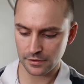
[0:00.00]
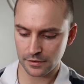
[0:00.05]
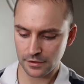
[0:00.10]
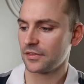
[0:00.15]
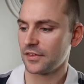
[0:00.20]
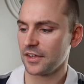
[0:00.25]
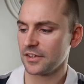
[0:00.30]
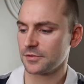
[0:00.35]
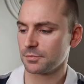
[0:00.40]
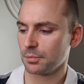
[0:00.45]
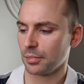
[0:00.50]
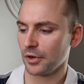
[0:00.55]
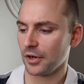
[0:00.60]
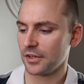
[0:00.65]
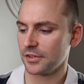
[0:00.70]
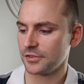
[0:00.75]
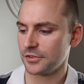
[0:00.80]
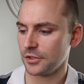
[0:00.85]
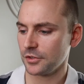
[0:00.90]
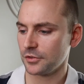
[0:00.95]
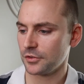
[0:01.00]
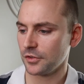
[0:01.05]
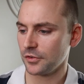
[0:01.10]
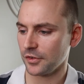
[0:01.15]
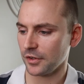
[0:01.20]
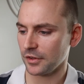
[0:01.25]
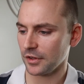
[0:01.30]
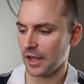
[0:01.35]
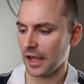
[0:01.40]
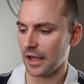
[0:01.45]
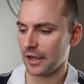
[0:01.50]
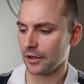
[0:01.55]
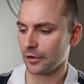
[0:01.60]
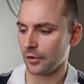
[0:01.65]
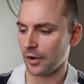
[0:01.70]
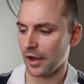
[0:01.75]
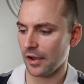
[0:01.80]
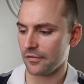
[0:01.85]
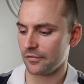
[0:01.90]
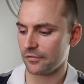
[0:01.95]
this brings you to the line
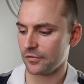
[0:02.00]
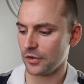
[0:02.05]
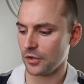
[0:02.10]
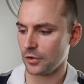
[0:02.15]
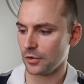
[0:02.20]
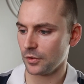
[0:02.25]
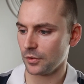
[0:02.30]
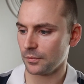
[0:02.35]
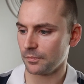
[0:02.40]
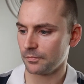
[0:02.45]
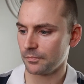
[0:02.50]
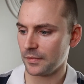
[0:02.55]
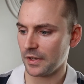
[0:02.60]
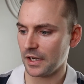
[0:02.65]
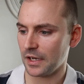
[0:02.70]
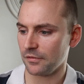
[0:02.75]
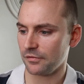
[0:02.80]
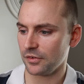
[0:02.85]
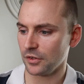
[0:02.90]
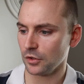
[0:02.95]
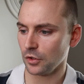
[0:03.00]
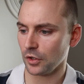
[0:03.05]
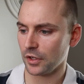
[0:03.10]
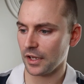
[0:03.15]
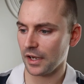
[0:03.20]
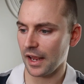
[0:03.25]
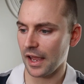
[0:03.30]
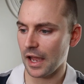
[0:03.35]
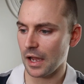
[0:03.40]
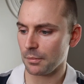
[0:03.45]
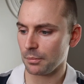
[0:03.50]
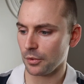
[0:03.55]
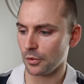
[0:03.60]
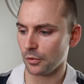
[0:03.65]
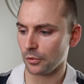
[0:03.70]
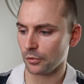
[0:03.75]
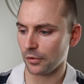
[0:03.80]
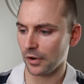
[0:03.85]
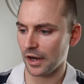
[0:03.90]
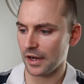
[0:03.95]
graph view. And if you look at
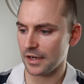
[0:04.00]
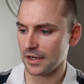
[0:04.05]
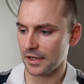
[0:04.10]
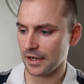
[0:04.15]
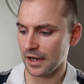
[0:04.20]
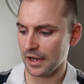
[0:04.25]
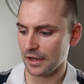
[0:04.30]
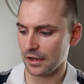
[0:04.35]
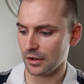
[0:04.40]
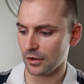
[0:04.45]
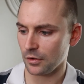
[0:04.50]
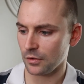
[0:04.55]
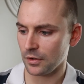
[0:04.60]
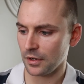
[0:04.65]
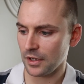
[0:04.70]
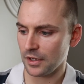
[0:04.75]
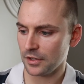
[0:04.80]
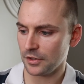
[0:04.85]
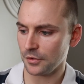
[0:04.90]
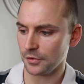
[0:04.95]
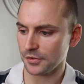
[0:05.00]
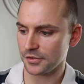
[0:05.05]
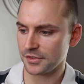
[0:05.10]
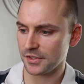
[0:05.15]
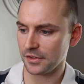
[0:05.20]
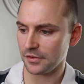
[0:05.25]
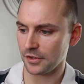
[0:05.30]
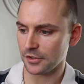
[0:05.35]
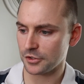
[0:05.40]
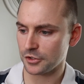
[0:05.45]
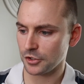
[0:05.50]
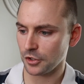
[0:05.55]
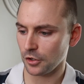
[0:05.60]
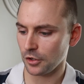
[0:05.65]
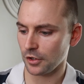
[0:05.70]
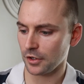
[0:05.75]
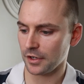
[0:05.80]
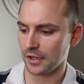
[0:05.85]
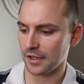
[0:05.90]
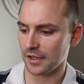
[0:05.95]
Apple right now, you'll see the
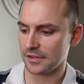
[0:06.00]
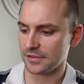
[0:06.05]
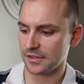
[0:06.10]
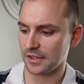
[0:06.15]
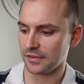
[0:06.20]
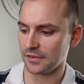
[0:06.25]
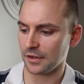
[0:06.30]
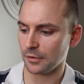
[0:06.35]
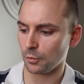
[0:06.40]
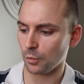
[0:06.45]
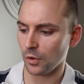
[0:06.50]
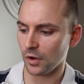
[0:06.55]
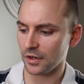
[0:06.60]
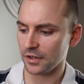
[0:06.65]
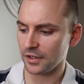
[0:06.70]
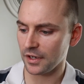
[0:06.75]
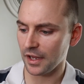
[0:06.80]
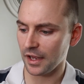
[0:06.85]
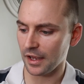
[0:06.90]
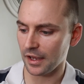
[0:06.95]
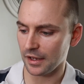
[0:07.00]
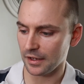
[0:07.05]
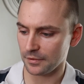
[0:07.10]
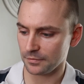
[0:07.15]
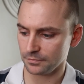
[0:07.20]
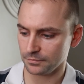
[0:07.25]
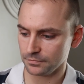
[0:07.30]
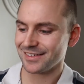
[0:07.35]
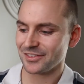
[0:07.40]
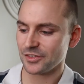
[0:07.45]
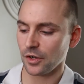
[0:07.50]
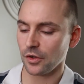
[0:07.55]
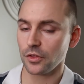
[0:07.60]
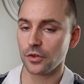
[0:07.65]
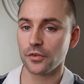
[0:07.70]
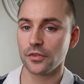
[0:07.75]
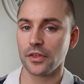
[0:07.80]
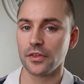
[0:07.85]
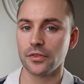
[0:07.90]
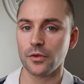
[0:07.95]
chart is in the 1 day. So
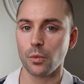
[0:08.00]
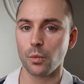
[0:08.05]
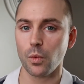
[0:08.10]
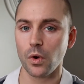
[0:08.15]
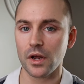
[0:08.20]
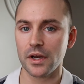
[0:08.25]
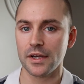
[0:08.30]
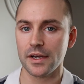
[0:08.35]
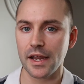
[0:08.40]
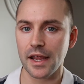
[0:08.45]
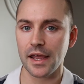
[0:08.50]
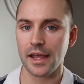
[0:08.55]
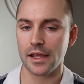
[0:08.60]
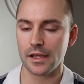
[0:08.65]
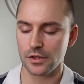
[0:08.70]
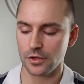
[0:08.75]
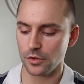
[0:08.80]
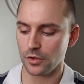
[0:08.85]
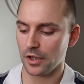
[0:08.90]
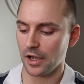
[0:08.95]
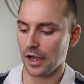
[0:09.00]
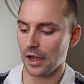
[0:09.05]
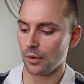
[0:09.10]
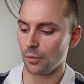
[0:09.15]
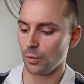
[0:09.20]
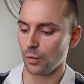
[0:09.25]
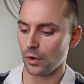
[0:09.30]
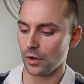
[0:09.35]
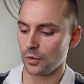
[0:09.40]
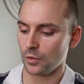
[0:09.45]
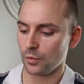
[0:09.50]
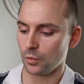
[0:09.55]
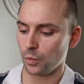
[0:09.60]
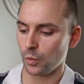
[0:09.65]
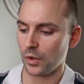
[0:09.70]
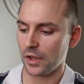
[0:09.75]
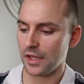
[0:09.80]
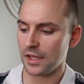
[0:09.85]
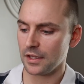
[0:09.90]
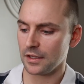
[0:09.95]
other than the 1 day, you got 1
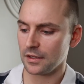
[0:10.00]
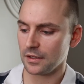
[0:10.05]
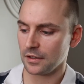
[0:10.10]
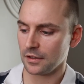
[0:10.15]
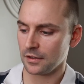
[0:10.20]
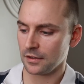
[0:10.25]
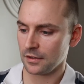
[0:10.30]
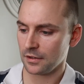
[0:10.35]
week,